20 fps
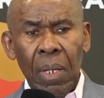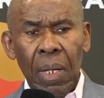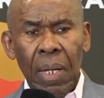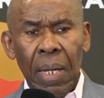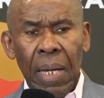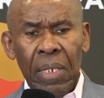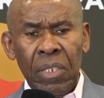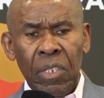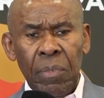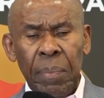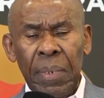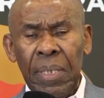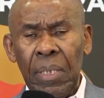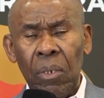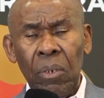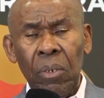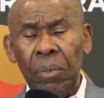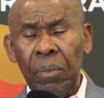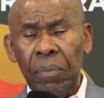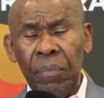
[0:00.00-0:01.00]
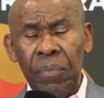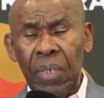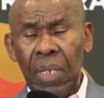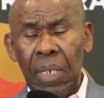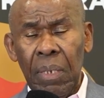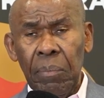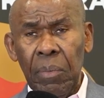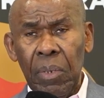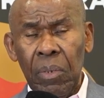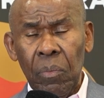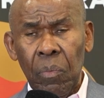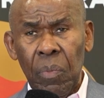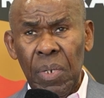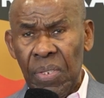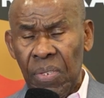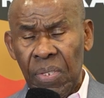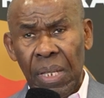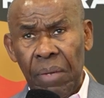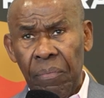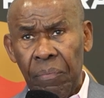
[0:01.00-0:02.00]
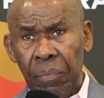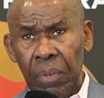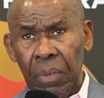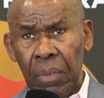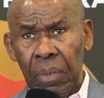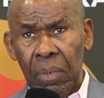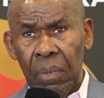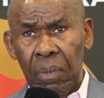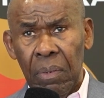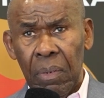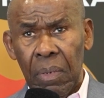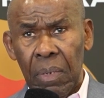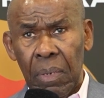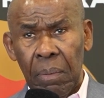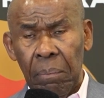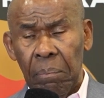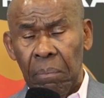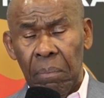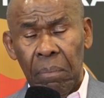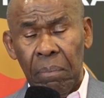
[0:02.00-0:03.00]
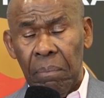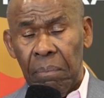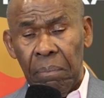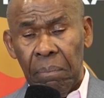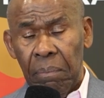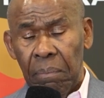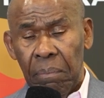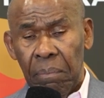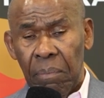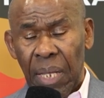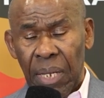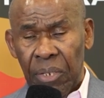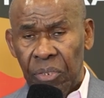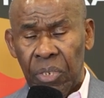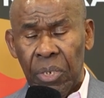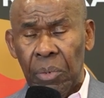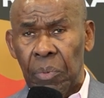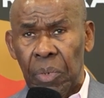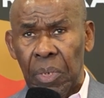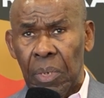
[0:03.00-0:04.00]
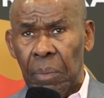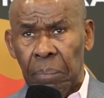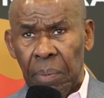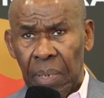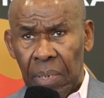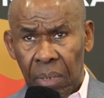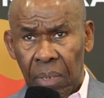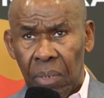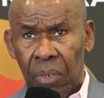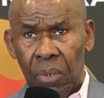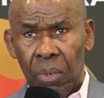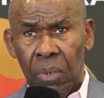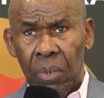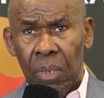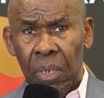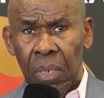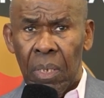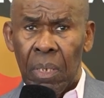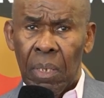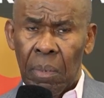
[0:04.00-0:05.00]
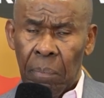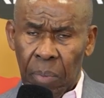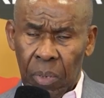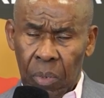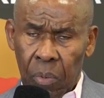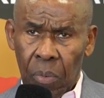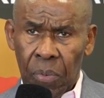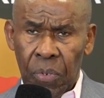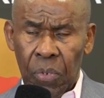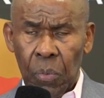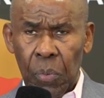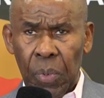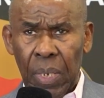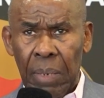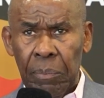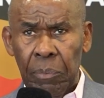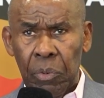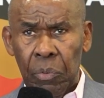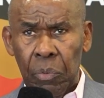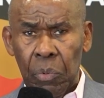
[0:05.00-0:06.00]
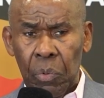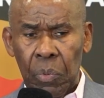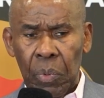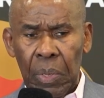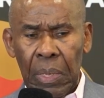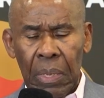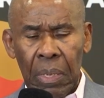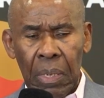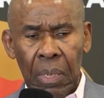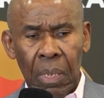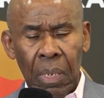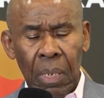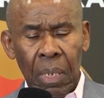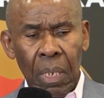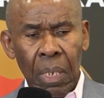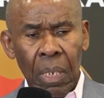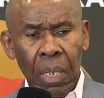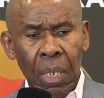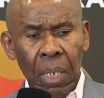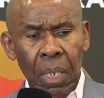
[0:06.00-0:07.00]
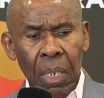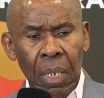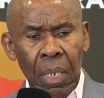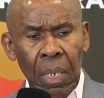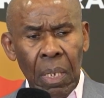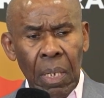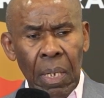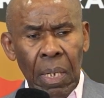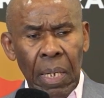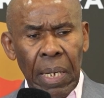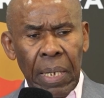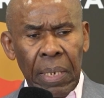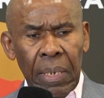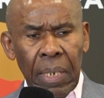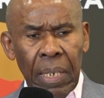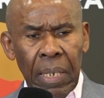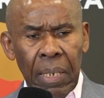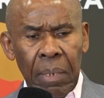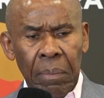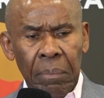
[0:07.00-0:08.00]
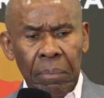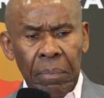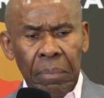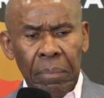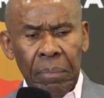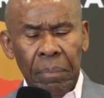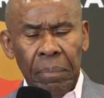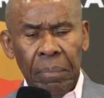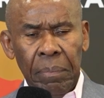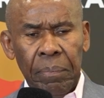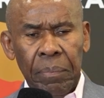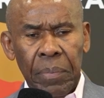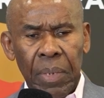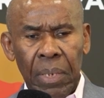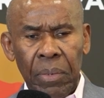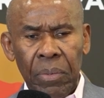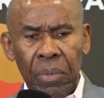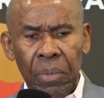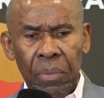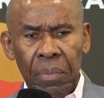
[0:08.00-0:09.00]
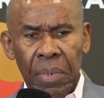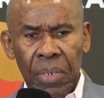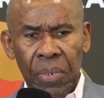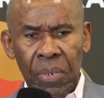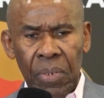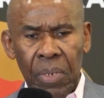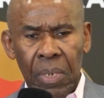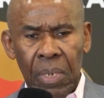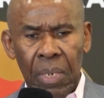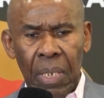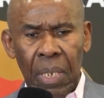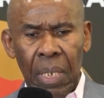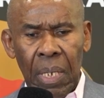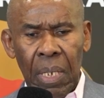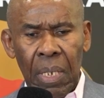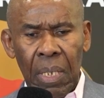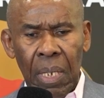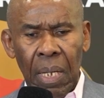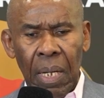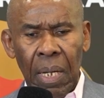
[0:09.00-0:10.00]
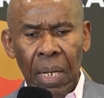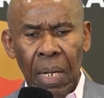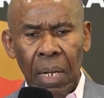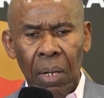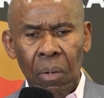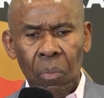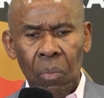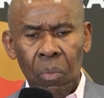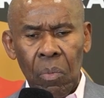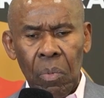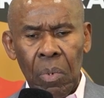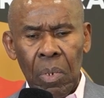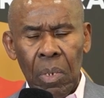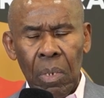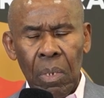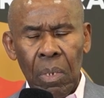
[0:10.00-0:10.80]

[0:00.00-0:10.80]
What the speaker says: I spent a lot of time in West Africa, Nigeria particularly, but also Cameroon. And I am interested in how